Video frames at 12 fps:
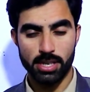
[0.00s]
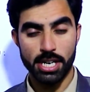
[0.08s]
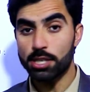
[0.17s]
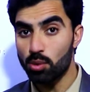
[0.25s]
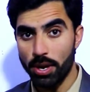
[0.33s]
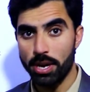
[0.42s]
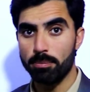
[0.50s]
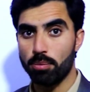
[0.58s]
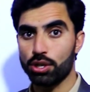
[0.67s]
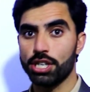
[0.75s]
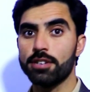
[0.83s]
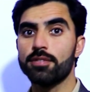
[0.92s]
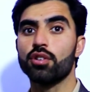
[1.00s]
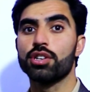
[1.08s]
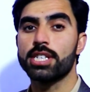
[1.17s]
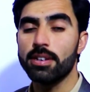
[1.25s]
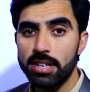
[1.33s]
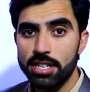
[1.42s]
It's very important for
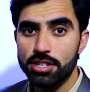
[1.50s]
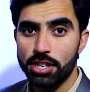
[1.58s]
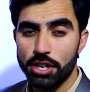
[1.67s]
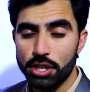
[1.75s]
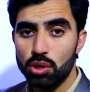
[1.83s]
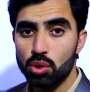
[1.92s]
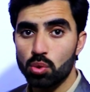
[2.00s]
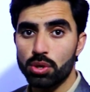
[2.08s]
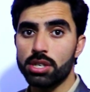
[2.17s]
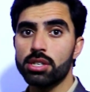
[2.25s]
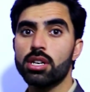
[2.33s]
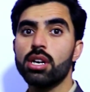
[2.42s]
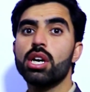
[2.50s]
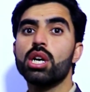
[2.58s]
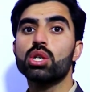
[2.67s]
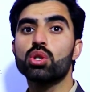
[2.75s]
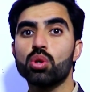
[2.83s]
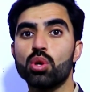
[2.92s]
civil engineering student
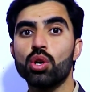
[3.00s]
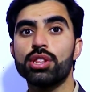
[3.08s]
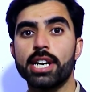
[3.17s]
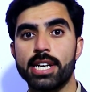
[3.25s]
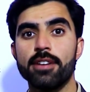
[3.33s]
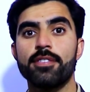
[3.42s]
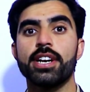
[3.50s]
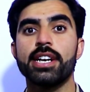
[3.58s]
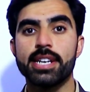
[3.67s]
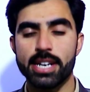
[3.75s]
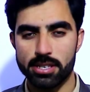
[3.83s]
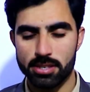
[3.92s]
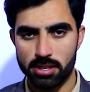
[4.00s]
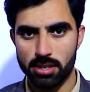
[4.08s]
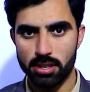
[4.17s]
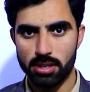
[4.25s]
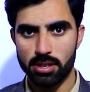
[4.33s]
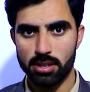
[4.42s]
to know the different test